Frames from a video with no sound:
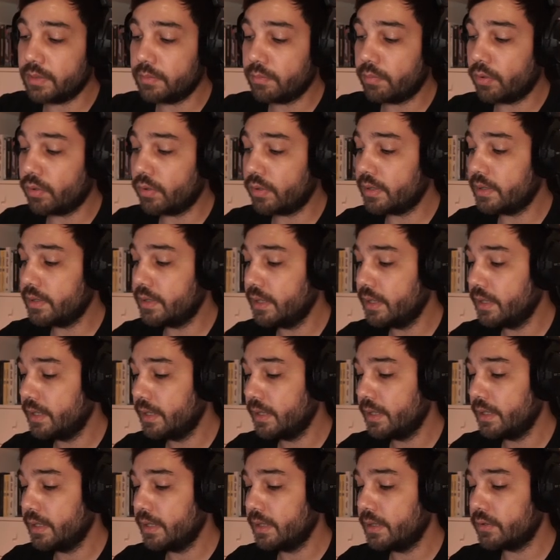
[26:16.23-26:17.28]
board.
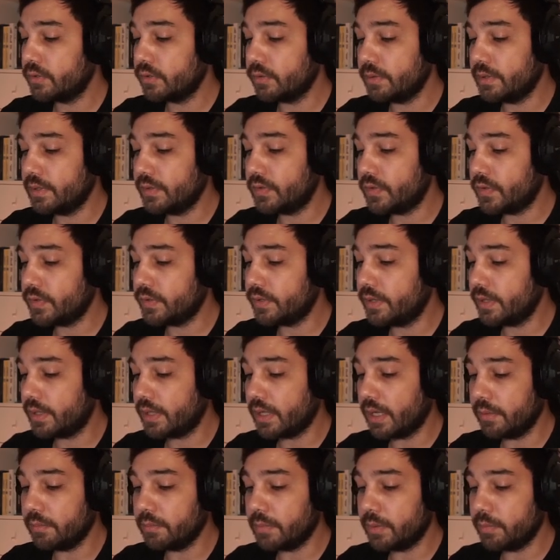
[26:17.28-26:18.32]
So this is the
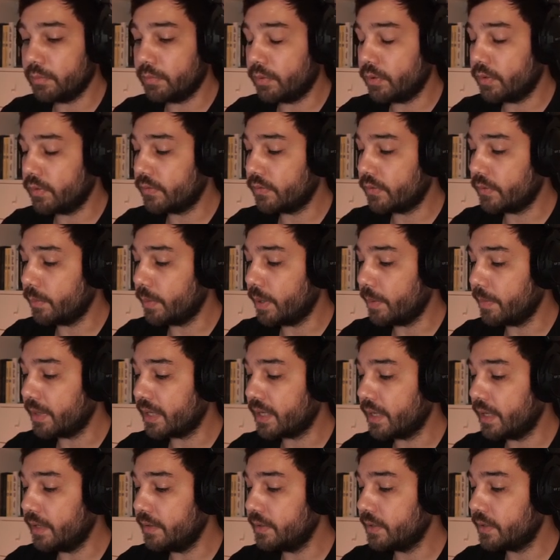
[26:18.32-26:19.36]
Kanban board for my
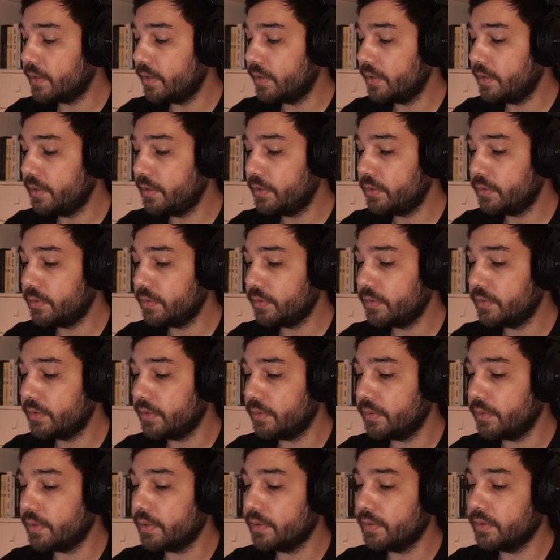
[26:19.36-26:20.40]
mechanical issues,
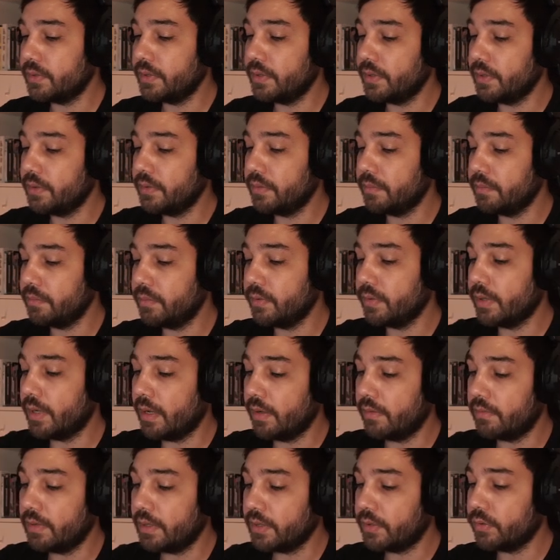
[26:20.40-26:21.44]
and you can see you
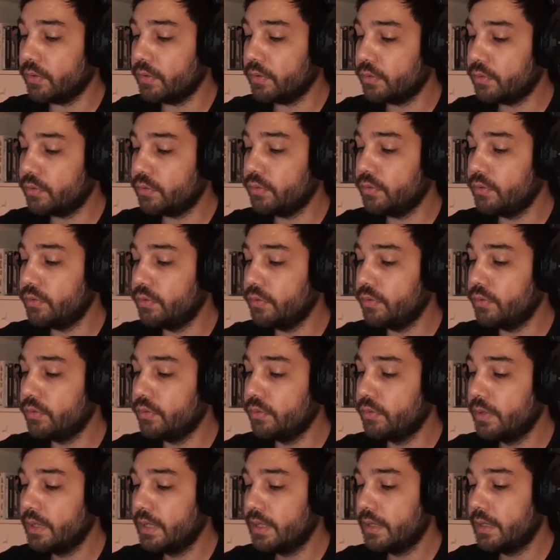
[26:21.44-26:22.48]
have like your
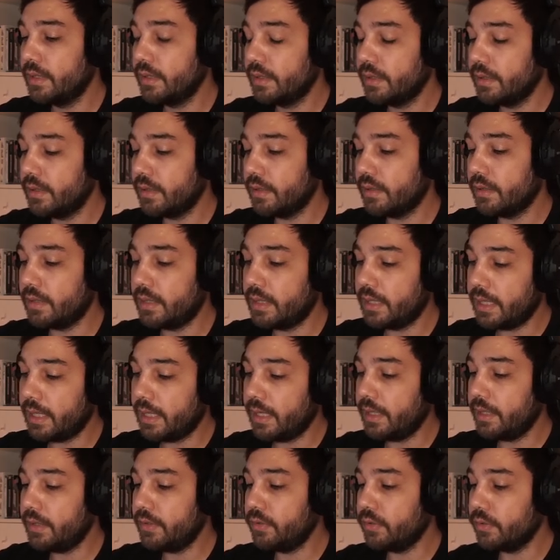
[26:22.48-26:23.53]
to-do
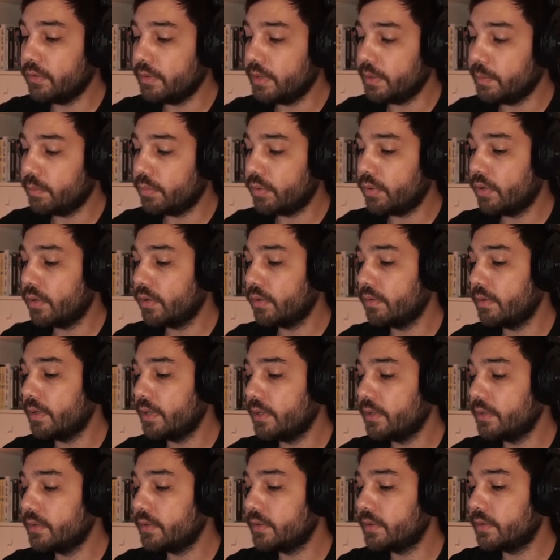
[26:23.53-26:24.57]
lane, your in
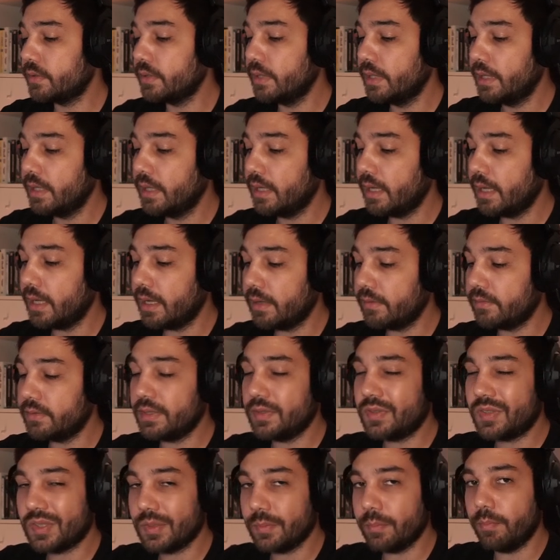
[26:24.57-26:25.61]
progress. I have
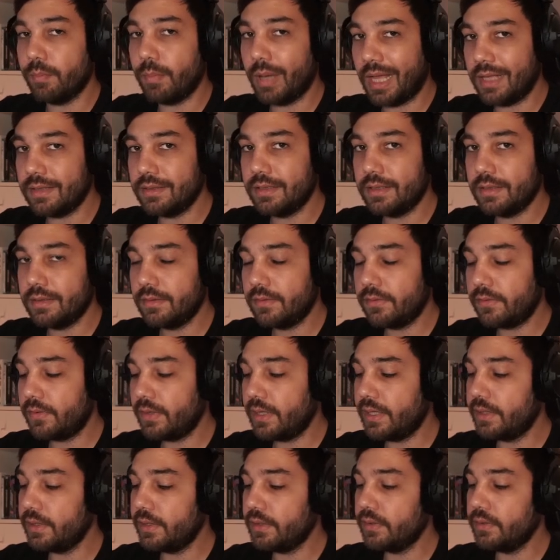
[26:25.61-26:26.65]
this abandoned
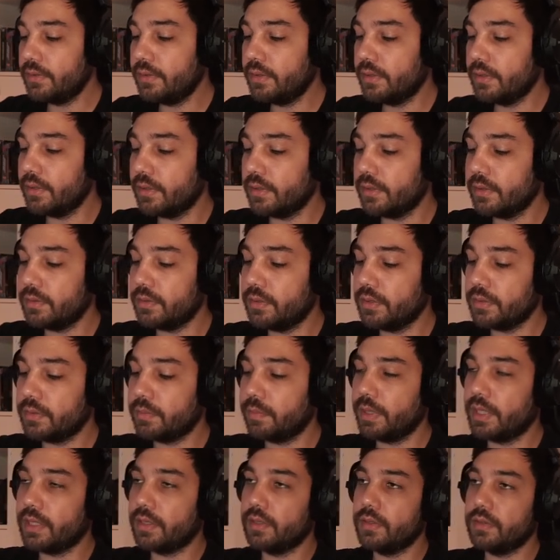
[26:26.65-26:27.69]
thing just
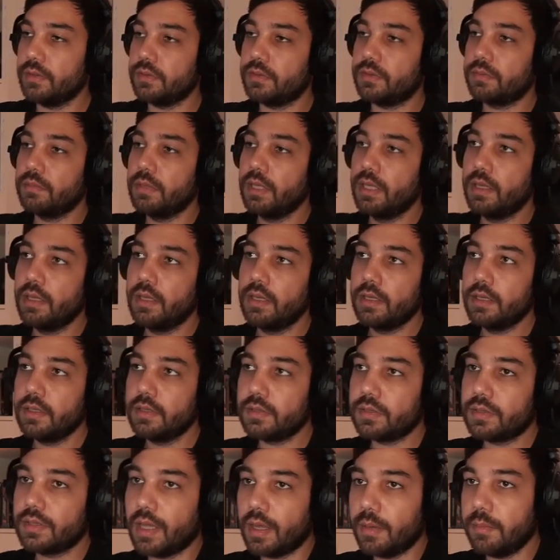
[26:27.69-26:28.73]
because
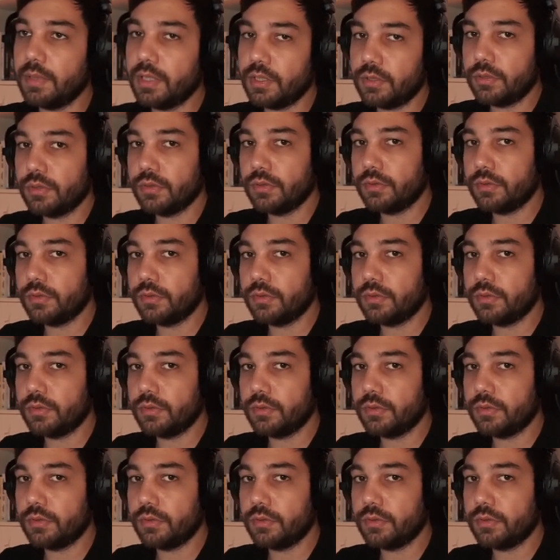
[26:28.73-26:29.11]
some issues